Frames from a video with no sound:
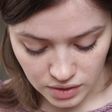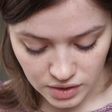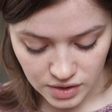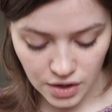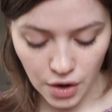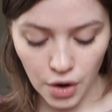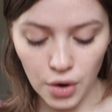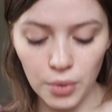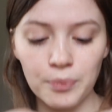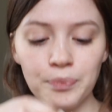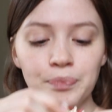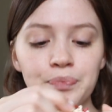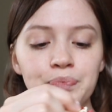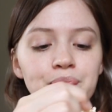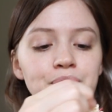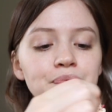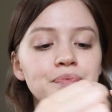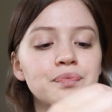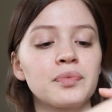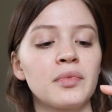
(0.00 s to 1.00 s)
So
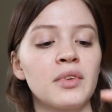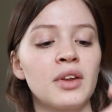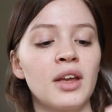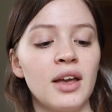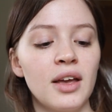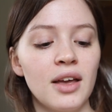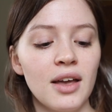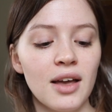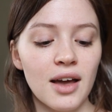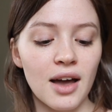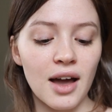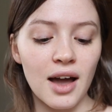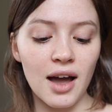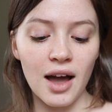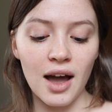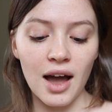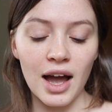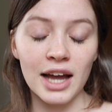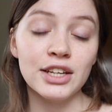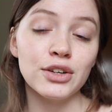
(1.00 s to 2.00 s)
I